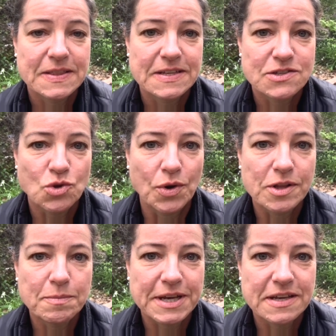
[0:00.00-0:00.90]
the
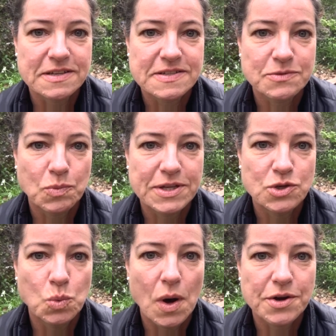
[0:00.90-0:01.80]
soil because when
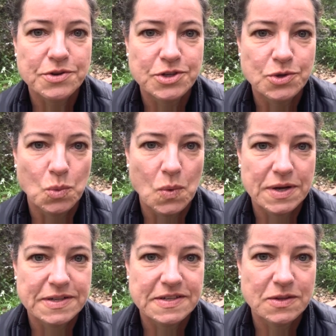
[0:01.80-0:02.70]
you water you don't
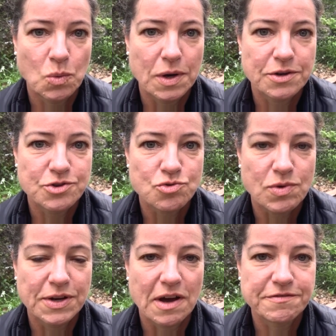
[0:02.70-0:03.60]
want the water to
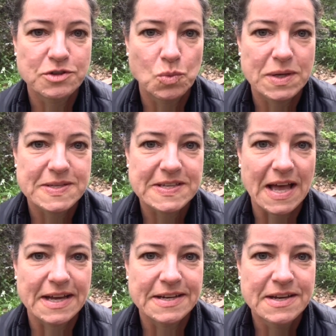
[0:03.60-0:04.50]
run off to one
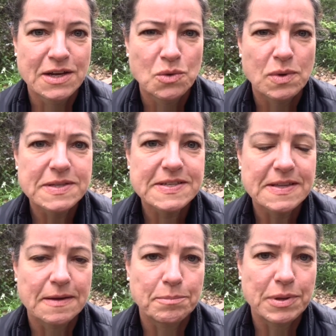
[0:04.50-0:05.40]
side once
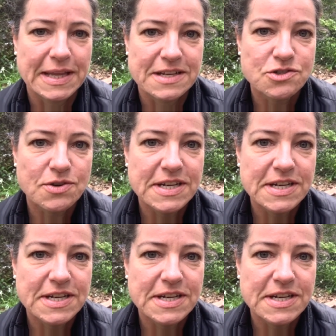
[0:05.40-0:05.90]
the plants are